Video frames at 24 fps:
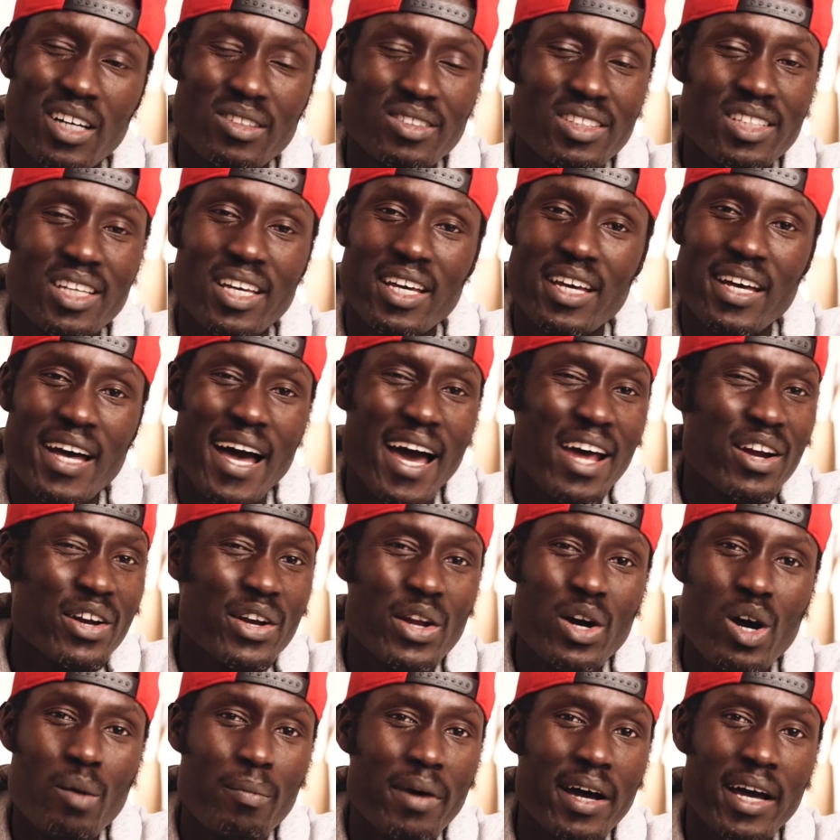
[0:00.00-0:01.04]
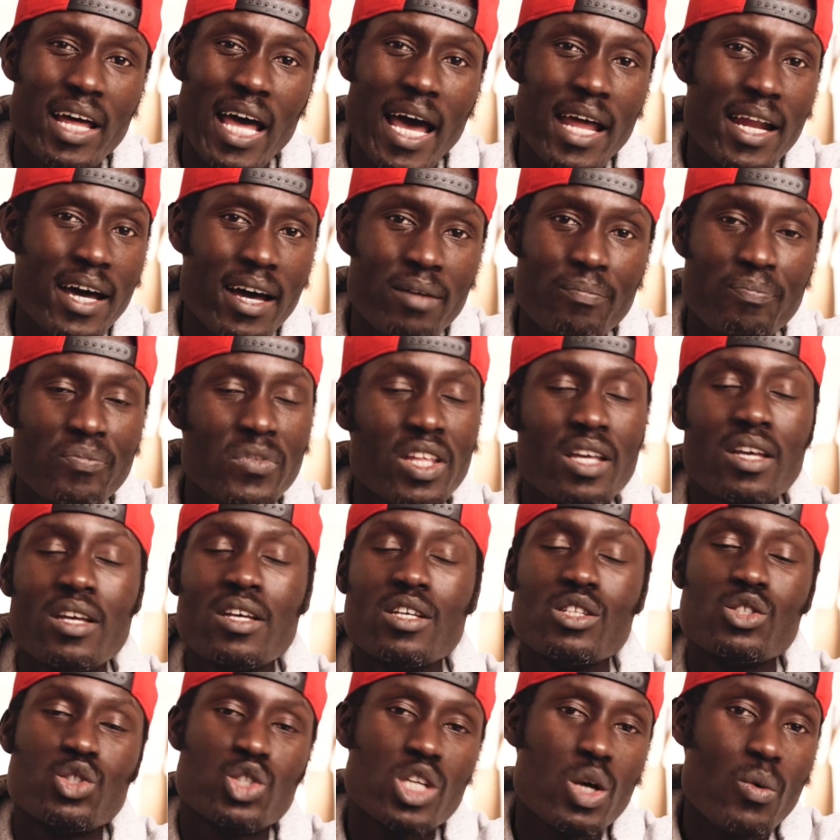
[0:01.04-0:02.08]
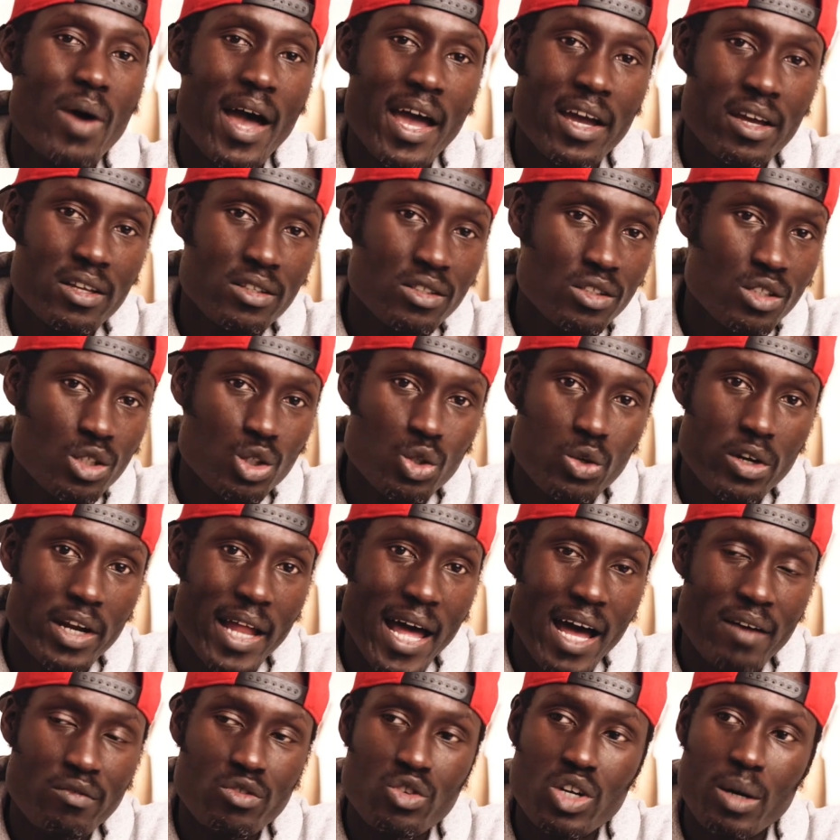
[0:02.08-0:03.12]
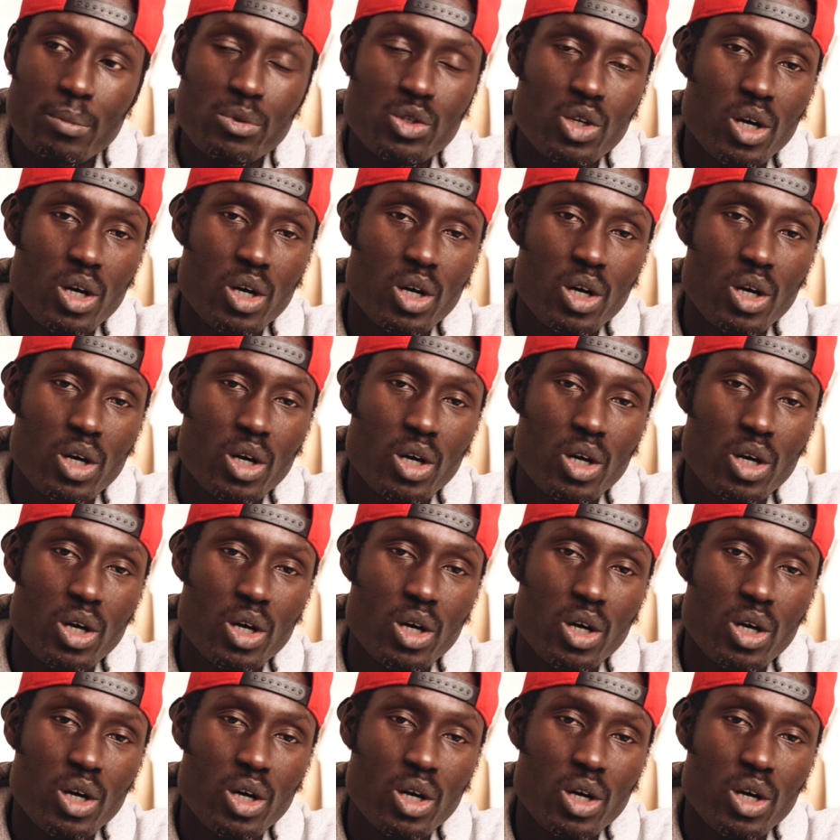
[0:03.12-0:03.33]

Yeah, I don't know, man. G-Wagons shouldn't have drop